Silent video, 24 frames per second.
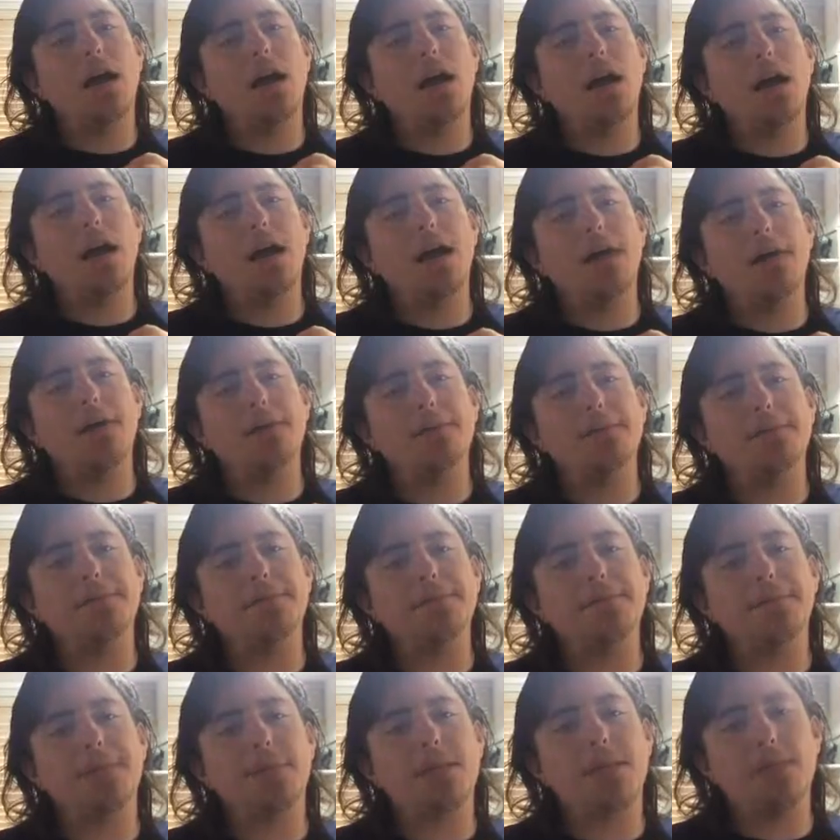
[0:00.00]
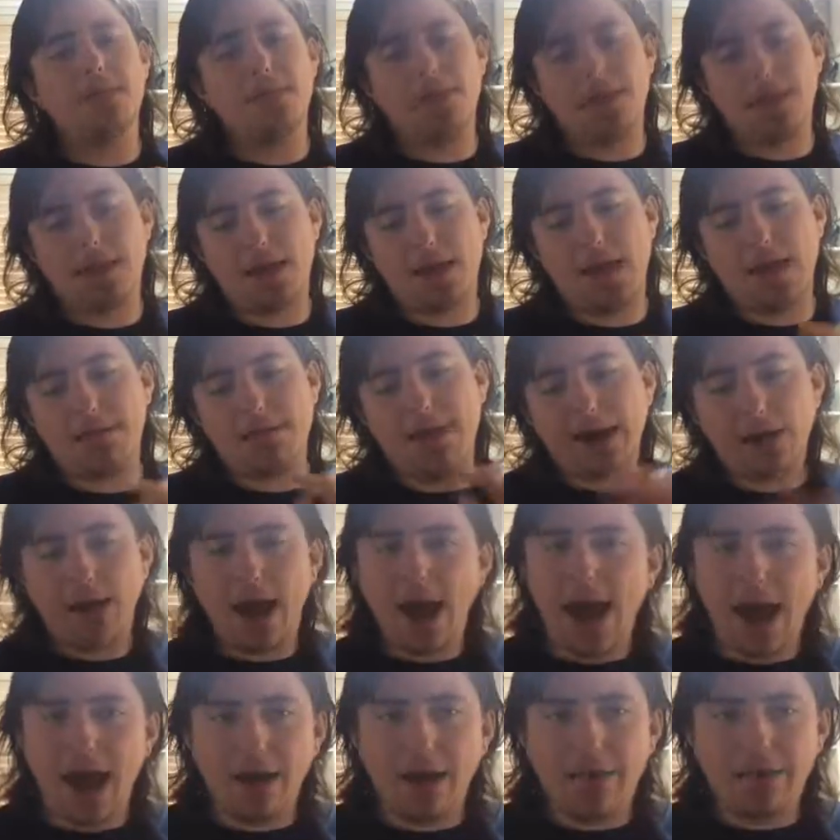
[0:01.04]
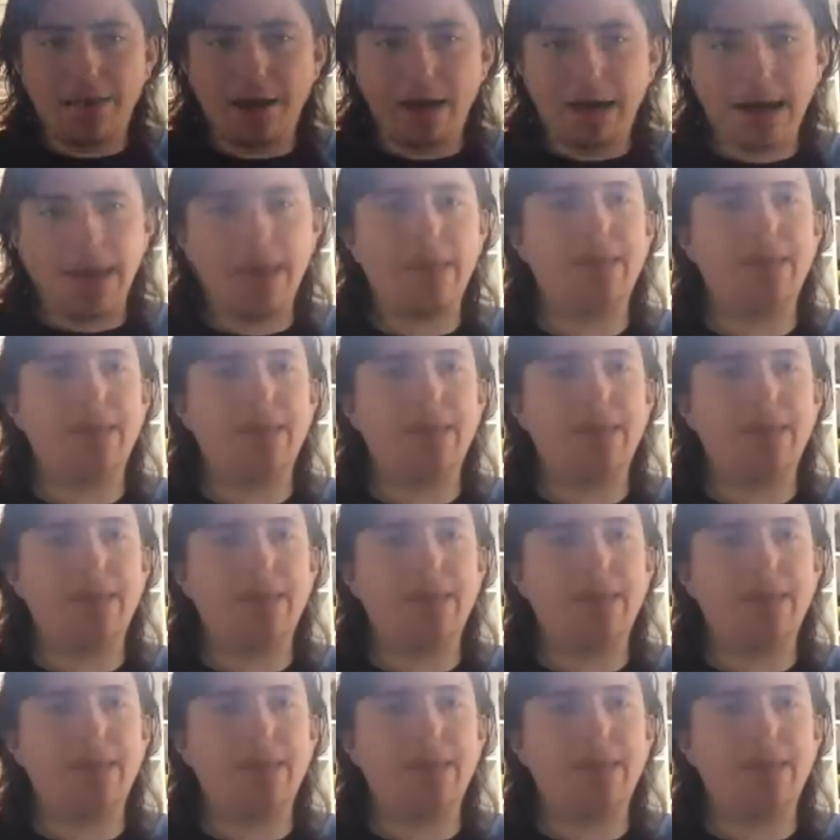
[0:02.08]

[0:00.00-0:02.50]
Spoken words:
if I don't have it,